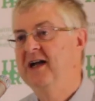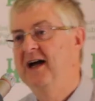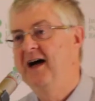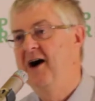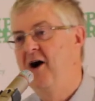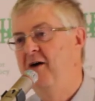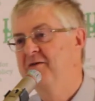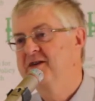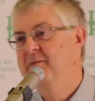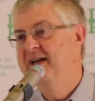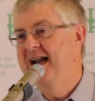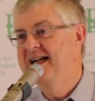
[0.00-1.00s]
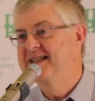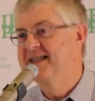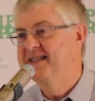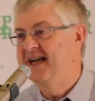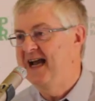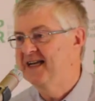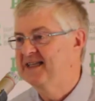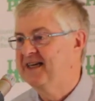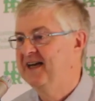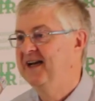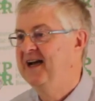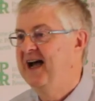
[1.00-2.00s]
off somebody else's
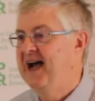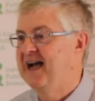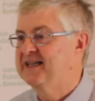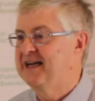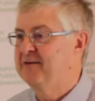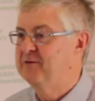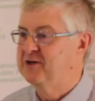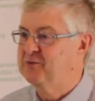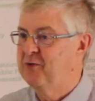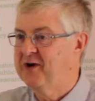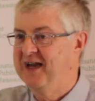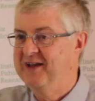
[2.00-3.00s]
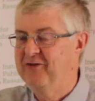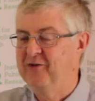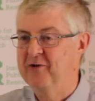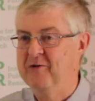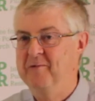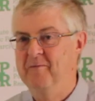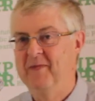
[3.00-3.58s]
desk as I was walking through